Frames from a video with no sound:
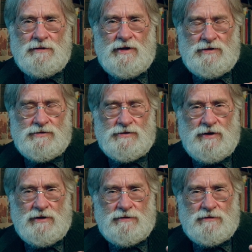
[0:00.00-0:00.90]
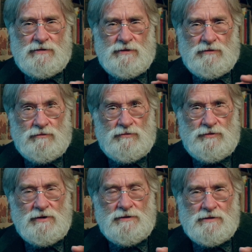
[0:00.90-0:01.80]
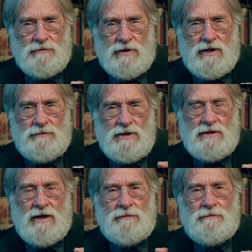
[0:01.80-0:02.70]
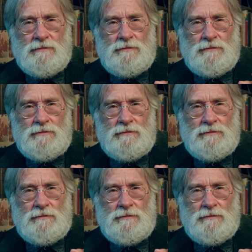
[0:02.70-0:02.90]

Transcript: that is to say to the realism and i mean that